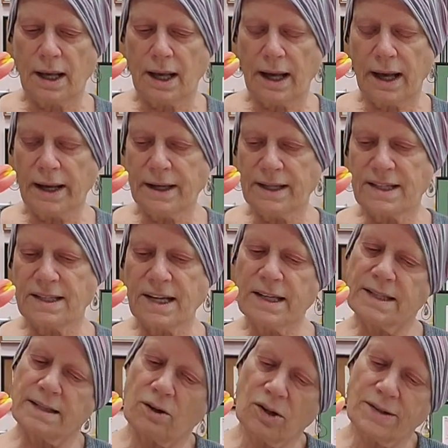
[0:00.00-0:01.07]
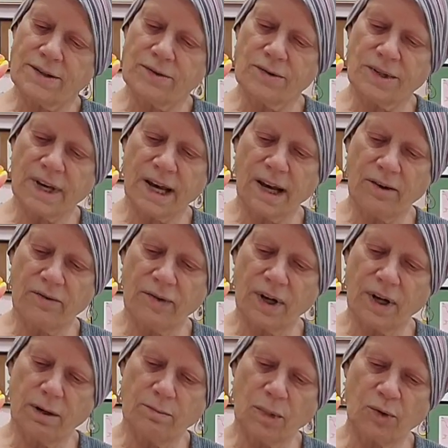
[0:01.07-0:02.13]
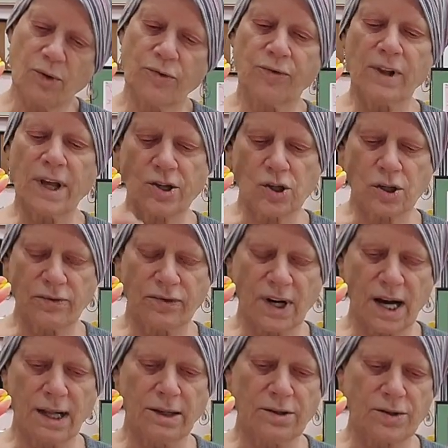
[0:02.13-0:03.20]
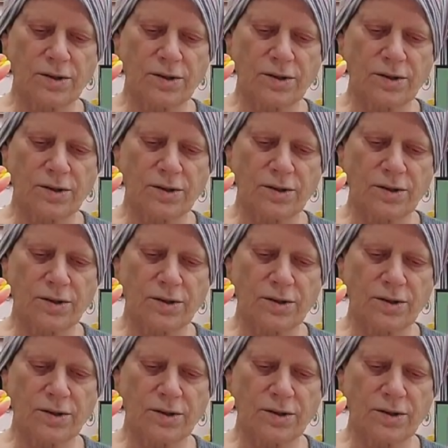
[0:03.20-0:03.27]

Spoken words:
And it's nice also to have a reflection of color.